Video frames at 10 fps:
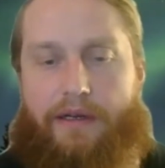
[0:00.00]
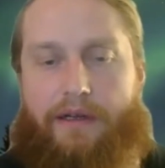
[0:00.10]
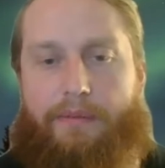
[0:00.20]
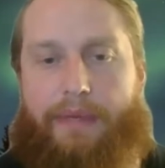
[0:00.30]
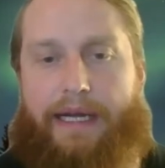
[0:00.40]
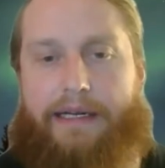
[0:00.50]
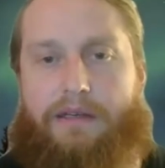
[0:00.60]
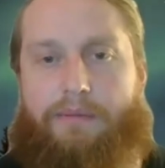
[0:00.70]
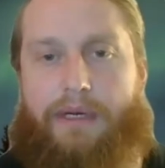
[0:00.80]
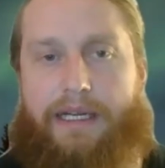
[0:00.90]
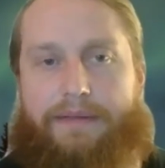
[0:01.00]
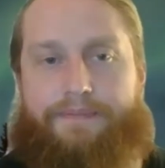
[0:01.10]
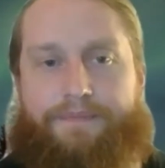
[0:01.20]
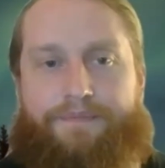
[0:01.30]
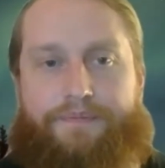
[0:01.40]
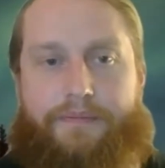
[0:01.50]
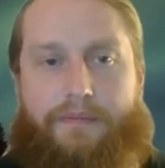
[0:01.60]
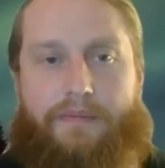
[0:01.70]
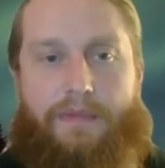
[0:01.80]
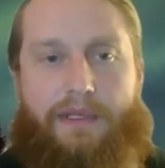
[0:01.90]
go back to my
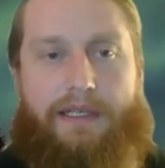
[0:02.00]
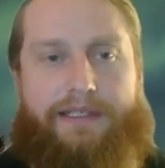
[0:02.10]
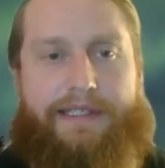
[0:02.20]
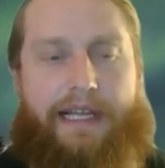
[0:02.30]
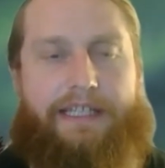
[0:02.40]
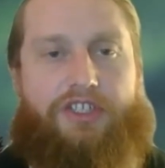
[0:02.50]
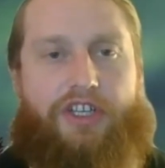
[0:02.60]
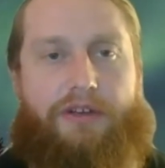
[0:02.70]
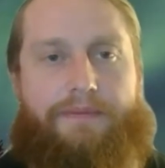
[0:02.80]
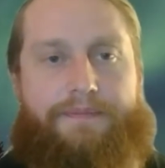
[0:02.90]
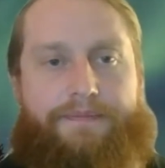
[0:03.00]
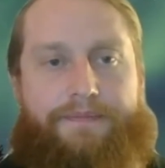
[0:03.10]
slideshow.